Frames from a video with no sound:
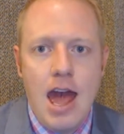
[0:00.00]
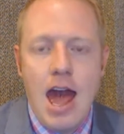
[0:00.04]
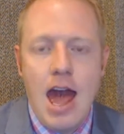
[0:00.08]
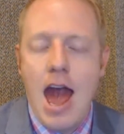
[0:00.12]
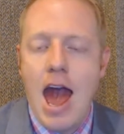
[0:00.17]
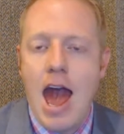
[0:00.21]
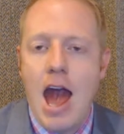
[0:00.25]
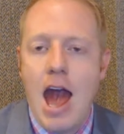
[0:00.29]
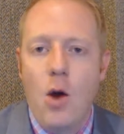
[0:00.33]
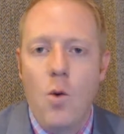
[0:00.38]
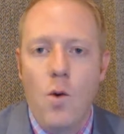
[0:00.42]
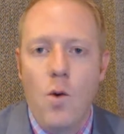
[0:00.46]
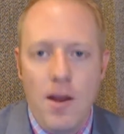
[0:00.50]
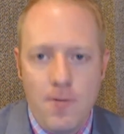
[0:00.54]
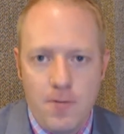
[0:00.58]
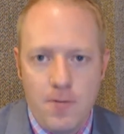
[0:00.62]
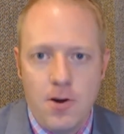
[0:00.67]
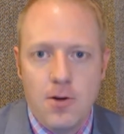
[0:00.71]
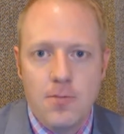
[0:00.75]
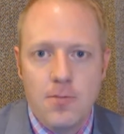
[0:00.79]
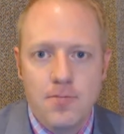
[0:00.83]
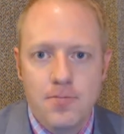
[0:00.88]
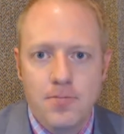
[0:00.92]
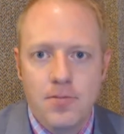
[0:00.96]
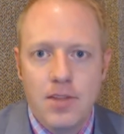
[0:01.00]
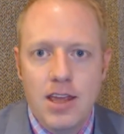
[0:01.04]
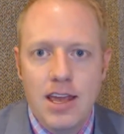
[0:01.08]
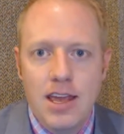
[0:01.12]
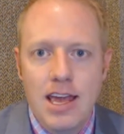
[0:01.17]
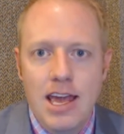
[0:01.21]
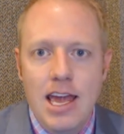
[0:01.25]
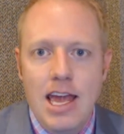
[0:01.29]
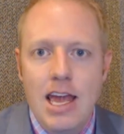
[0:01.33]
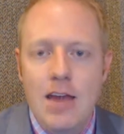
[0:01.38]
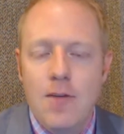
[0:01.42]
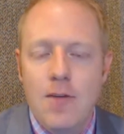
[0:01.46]
However,
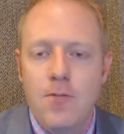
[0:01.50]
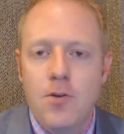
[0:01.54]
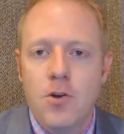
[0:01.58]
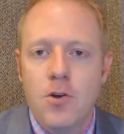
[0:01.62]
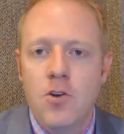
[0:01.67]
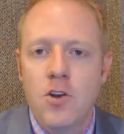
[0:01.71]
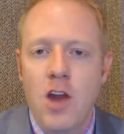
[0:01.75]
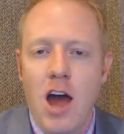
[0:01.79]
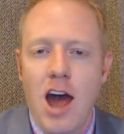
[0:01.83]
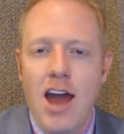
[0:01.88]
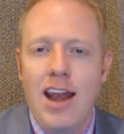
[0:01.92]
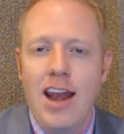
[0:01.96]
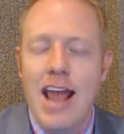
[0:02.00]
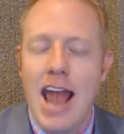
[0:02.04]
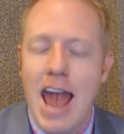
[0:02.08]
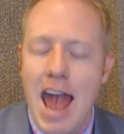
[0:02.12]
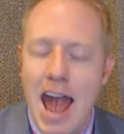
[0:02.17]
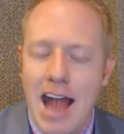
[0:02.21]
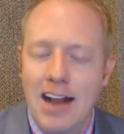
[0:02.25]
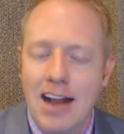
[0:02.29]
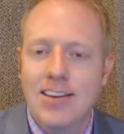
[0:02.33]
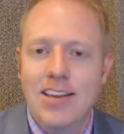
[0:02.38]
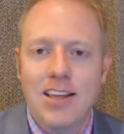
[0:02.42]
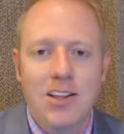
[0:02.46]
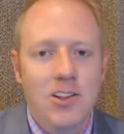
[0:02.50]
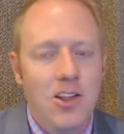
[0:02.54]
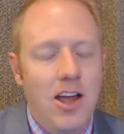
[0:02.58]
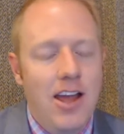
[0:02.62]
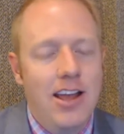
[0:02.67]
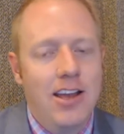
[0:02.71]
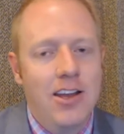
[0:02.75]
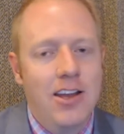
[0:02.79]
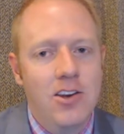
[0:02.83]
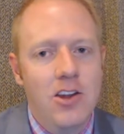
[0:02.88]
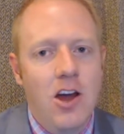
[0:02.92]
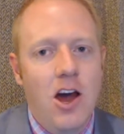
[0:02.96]
if you're not acting
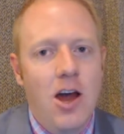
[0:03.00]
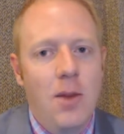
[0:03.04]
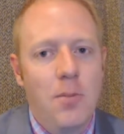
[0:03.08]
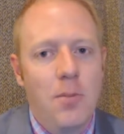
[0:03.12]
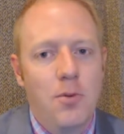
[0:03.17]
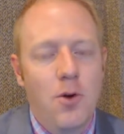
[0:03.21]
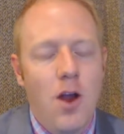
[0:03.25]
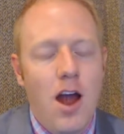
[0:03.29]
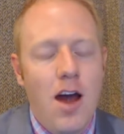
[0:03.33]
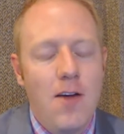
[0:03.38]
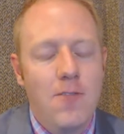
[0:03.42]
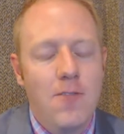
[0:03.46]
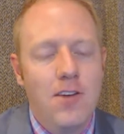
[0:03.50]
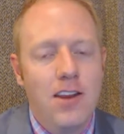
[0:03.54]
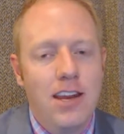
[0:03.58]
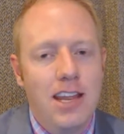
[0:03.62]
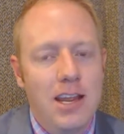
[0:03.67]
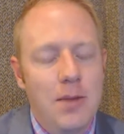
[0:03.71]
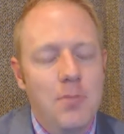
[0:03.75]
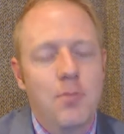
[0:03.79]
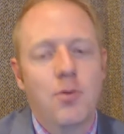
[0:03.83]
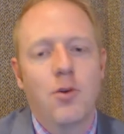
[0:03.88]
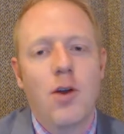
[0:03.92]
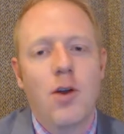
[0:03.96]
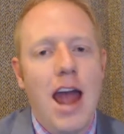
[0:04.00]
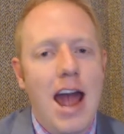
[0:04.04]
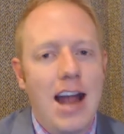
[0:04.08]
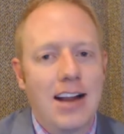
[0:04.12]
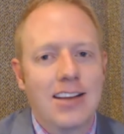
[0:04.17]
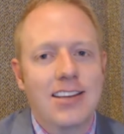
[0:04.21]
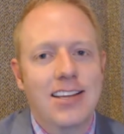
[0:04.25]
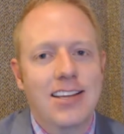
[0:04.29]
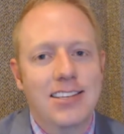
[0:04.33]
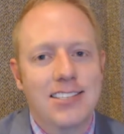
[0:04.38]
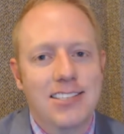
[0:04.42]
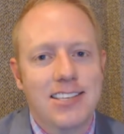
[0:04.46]
like a nonprofit in
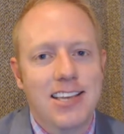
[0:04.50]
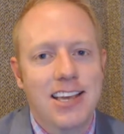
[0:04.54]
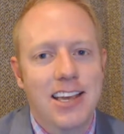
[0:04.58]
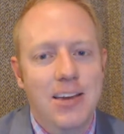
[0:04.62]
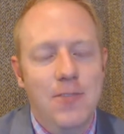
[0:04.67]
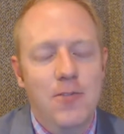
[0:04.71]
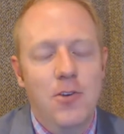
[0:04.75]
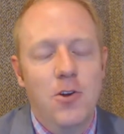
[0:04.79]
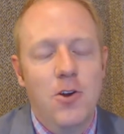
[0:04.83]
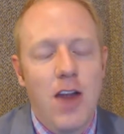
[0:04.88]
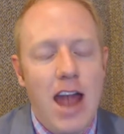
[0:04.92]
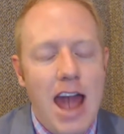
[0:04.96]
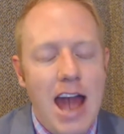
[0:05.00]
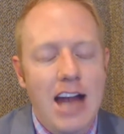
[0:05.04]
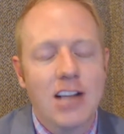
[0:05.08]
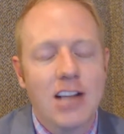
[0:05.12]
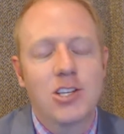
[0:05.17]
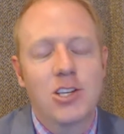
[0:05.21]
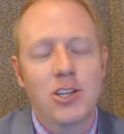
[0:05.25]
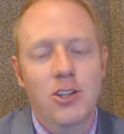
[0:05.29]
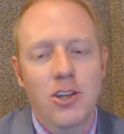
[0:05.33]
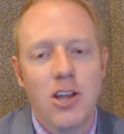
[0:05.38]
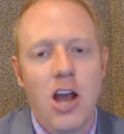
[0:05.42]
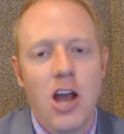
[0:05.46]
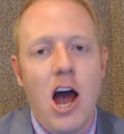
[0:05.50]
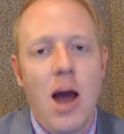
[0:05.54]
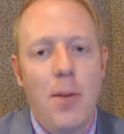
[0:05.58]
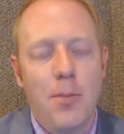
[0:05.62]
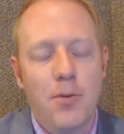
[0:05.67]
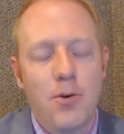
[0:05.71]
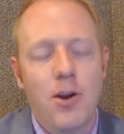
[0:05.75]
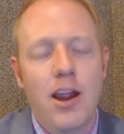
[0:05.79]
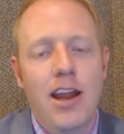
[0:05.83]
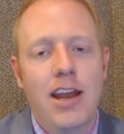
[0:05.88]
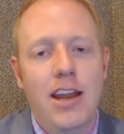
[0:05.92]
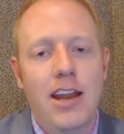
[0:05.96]
practice, if you're actually
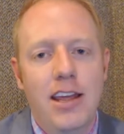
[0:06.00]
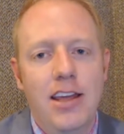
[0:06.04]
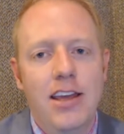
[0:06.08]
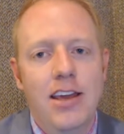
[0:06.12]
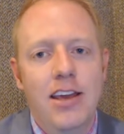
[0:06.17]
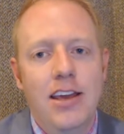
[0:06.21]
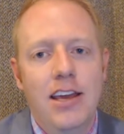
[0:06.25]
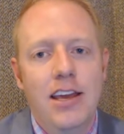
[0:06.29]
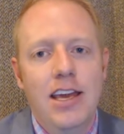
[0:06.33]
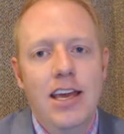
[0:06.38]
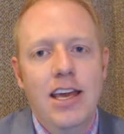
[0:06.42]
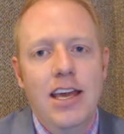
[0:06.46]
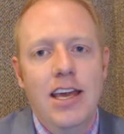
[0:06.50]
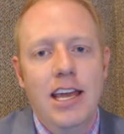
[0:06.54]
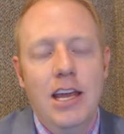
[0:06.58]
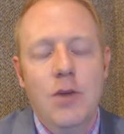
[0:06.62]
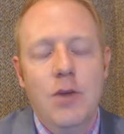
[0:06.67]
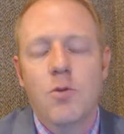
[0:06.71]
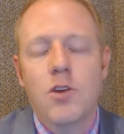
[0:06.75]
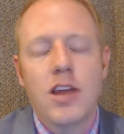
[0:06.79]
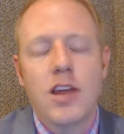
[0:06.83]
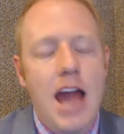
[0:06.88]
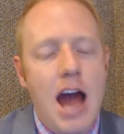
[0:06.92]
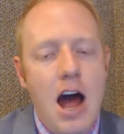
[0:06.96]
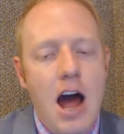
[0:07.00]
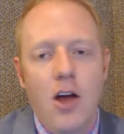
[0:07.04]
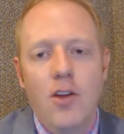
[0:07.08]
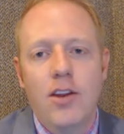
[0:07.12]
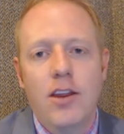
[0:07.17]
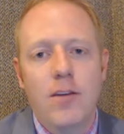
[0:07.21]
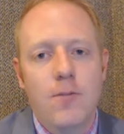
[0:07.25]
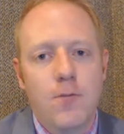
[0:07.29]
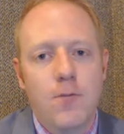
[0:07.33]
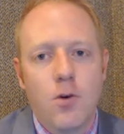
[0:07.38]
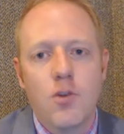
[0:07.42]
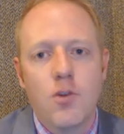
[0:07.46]
operating in
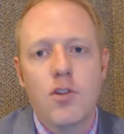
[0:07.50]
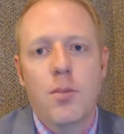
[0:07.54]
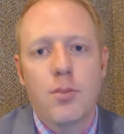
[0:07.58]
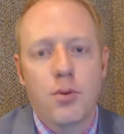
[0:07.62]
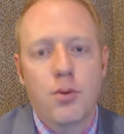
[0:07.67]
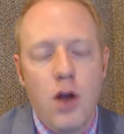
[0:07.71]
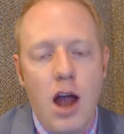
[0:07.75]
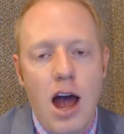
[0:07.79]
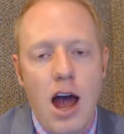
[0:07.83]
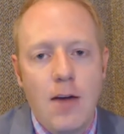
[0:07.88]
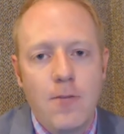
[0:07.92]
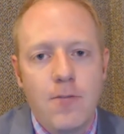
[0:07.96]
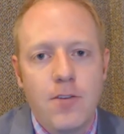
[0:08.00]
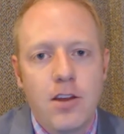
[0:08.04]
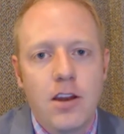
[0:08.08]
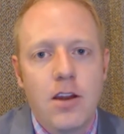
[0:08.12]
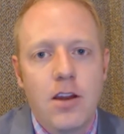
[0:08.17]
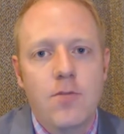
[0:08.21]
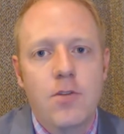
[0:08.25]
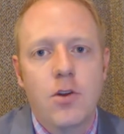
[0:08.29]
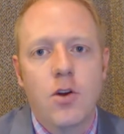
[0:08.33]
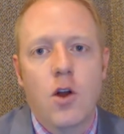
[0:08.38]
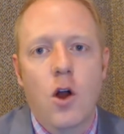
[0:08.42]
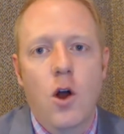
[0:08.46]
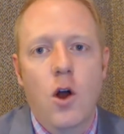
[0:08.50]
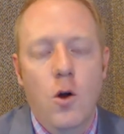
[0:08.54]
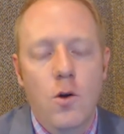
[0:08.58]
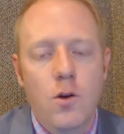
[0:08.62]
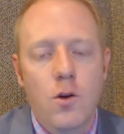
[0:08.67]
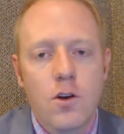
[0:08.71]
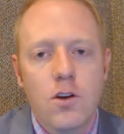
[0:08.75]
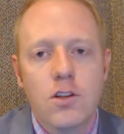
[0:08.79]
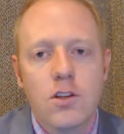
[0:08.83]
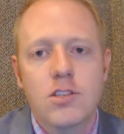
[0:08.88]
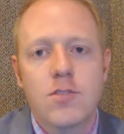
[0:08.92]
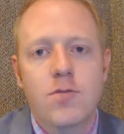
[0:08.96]
reality for the profit of your
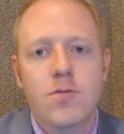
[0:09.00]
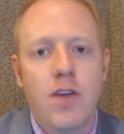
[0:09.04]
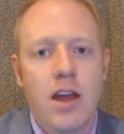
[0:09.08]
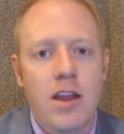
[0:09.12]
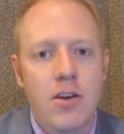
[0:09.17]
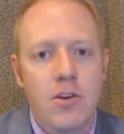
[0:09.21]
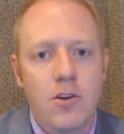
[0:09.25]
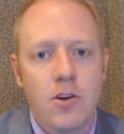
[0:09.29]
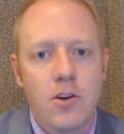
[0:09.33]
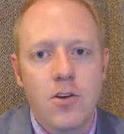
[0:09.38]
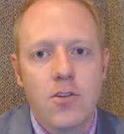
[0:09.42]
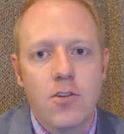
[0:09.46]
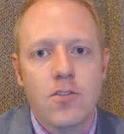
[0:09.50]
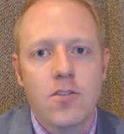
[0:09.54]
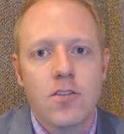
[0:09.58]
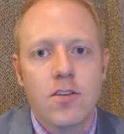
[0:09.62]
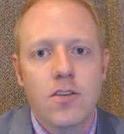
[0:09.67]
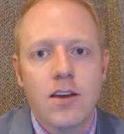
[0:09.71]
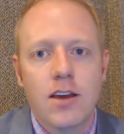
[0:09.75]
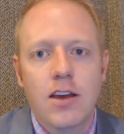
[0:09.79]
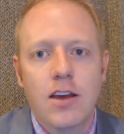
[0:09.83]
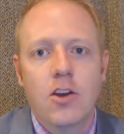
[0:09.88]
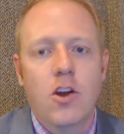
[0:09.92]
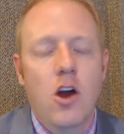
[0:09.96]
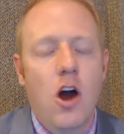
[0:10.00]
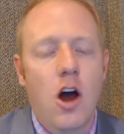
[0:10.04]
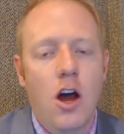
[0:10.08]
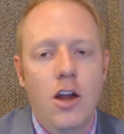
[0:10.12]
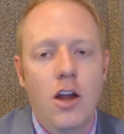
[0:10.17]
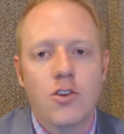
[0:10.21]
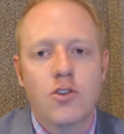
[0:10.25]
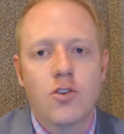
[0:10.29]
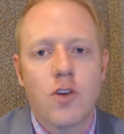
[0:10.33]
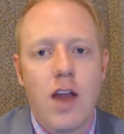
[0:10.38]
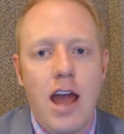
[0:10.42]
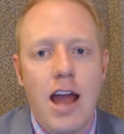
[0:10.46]
owners, vendors,
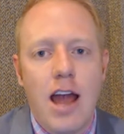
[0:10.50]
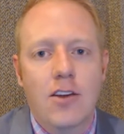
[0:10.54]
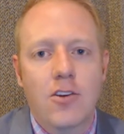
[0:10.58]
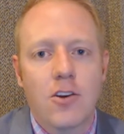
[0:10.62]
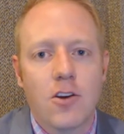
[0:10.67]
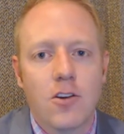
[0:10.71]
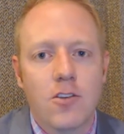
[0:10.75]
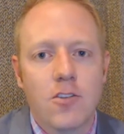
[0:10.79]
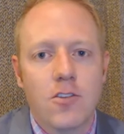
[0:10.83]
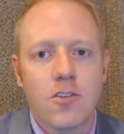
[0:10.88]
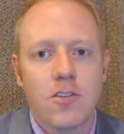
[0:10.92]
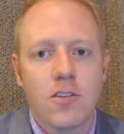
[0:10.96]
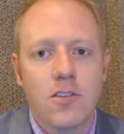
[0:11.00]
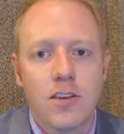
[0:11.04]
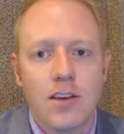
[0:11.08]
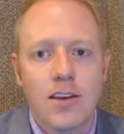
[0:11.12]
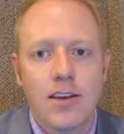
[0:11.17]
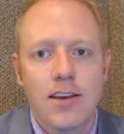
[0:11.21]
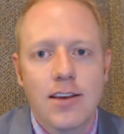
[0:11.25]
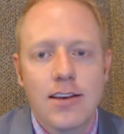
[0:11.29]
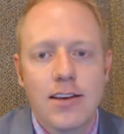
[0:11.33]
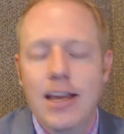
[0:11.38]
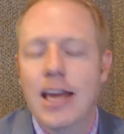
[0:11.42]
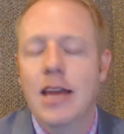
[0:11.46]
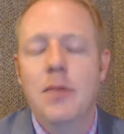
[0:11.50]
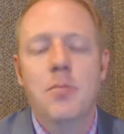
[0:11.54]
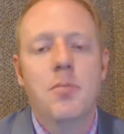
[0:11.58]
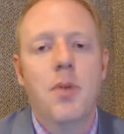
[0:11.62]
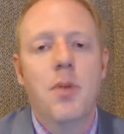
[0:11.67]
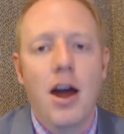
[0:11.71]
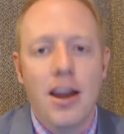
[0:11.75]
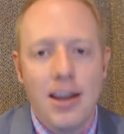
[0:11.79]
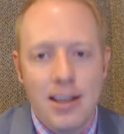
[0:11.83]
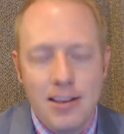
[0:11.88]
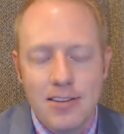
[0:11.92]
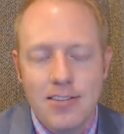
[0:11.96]
contractors, and
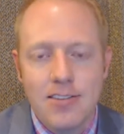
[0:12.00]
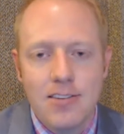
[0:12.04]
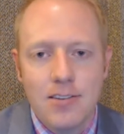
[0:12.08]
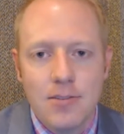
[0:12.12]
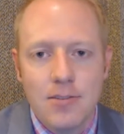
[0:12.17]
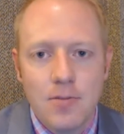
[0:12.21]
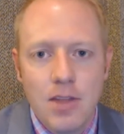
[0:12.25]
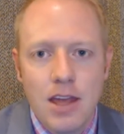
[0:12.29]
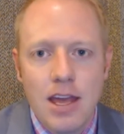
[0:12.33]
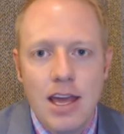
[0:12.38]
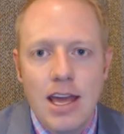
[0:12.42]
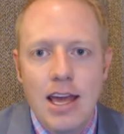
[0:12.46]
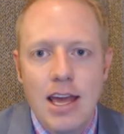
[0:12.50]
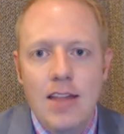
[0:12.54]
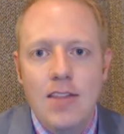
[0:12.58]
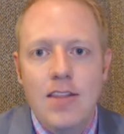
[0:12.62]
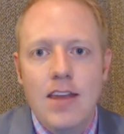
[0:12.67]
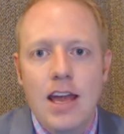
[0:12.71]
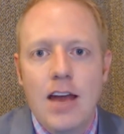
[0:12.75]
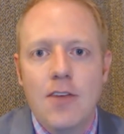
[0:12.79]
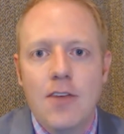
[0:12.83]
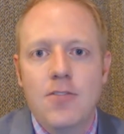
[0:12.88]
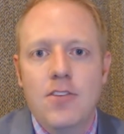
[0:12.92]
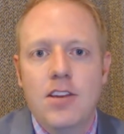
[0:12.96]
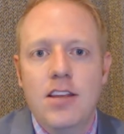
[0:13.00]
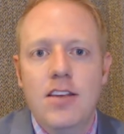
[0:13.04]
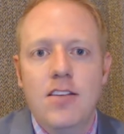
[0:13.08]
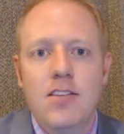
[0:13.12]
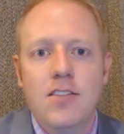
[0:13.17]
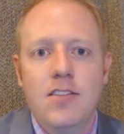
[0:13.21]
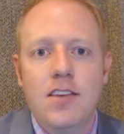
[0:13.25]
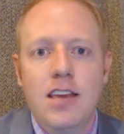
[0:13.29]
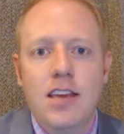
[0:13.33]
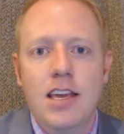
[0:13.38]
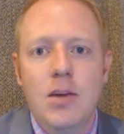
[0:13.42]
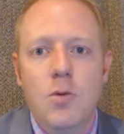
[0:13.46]
buddies, the
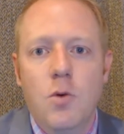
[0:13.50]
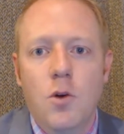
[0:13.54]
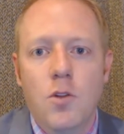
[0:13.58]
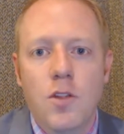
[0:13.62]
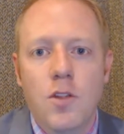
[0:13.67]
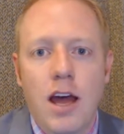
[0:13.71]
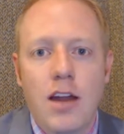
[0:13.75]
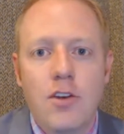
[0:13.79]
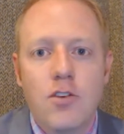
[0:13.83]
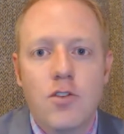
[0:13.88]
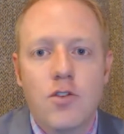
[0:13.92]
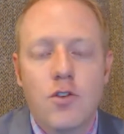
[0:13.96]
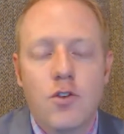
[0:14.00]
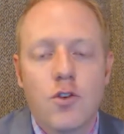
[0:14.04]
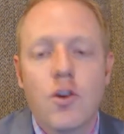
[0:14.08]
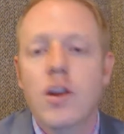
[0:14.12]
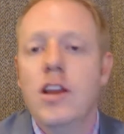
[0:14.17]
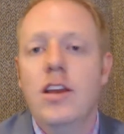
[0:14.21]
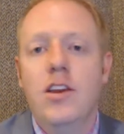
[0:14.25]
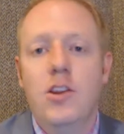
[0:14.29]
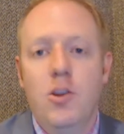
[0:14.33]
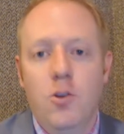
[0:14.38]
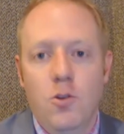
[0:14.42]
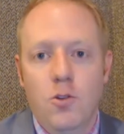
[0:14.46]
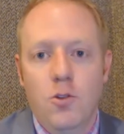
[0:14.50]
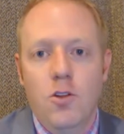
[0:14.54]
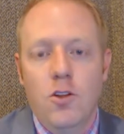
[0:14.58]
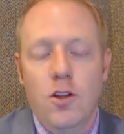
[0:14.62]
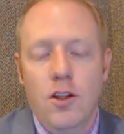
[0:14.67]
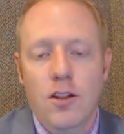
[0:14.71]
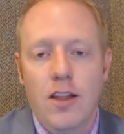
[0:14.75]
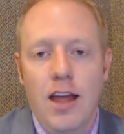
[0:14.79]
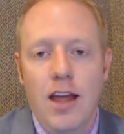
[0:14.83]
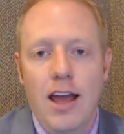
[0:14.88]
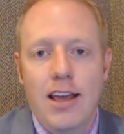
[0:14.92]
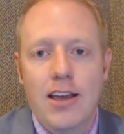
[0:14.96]
FTC will not treat you
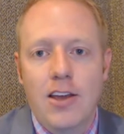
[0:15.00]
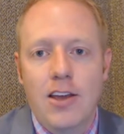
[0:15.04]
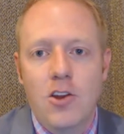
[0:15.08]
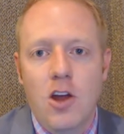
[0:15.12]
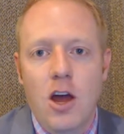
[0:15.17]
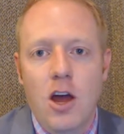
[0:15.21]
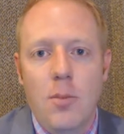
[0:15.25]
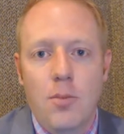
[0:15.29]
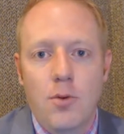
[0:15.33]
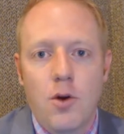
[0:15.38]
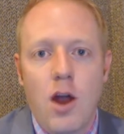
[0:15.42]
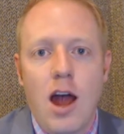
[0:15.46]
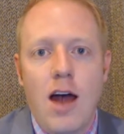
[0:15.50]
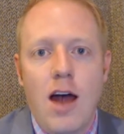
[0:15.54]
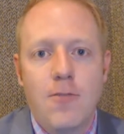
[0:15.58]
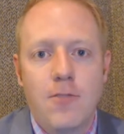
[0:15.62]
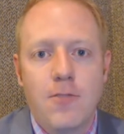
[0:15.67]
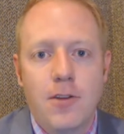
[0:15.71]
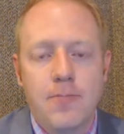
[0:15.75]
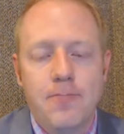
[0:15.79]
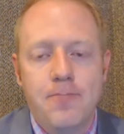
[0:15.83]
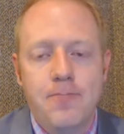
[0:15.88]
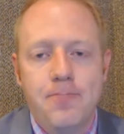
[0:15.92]
like a nonprofit.